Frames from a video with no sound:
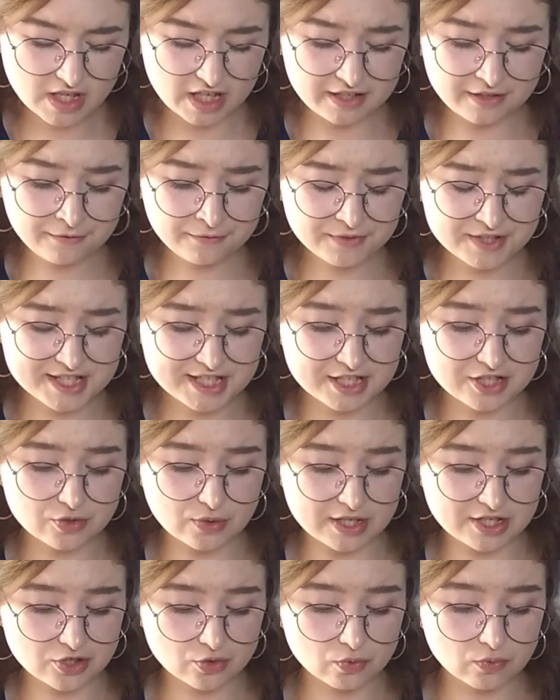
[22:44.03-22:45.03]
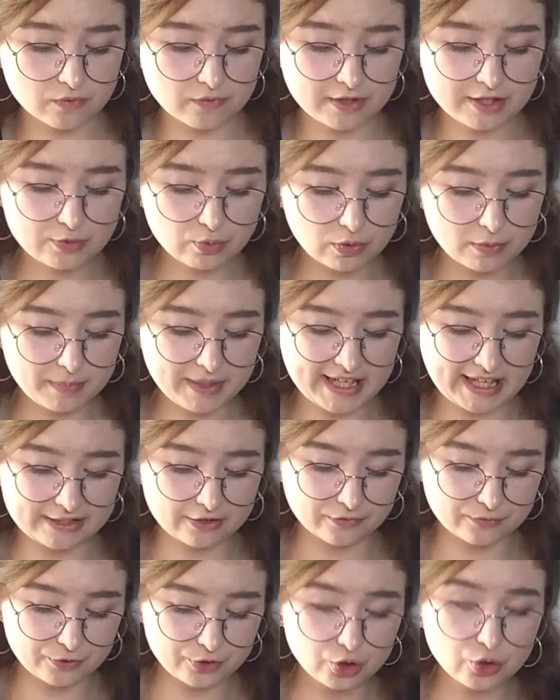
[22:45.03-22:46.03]
in this situation, it will be
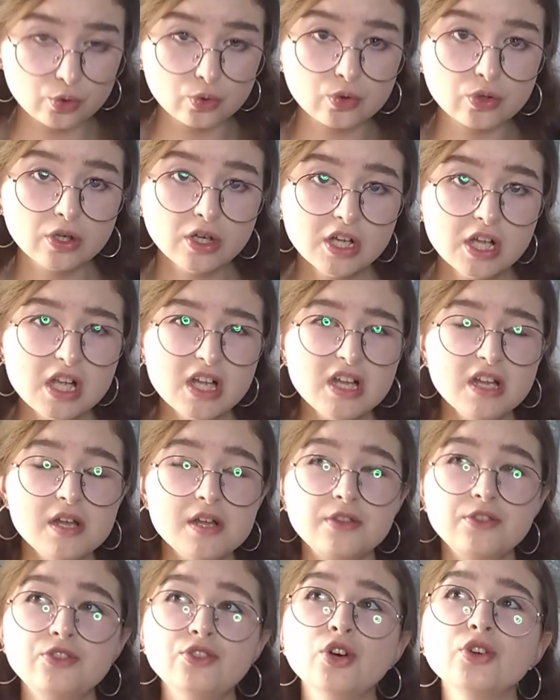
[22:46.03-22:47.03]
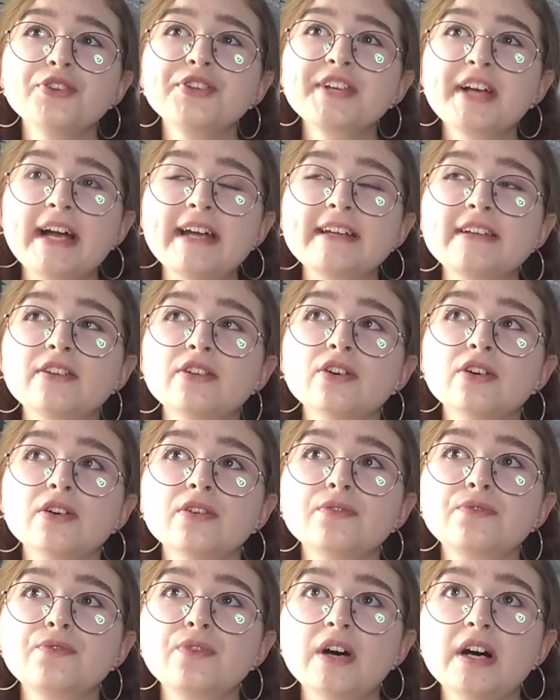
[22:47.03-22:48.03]
kind of you, not kind
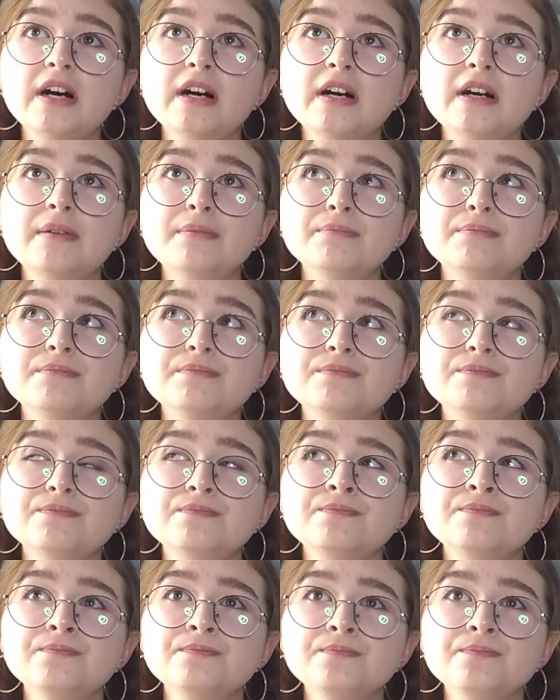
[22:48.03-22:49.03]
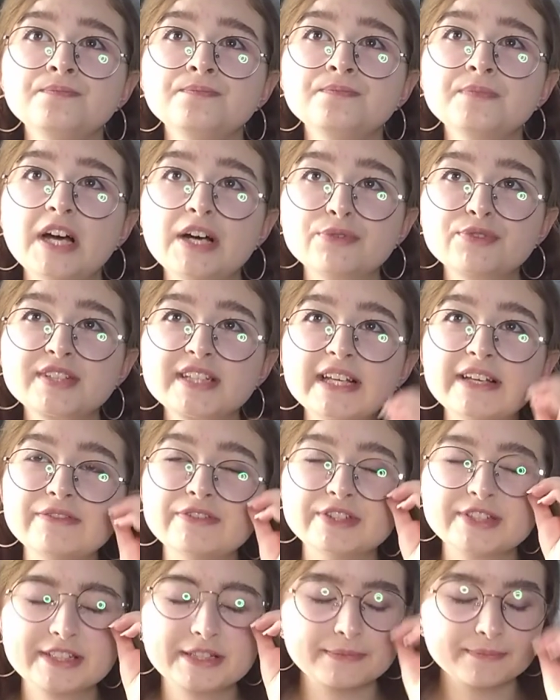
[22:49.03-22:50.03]
of, how to say
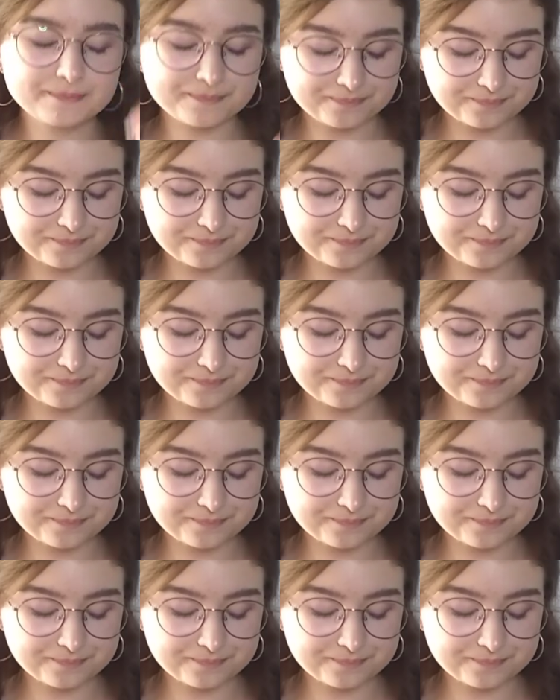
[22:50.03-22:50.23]
this?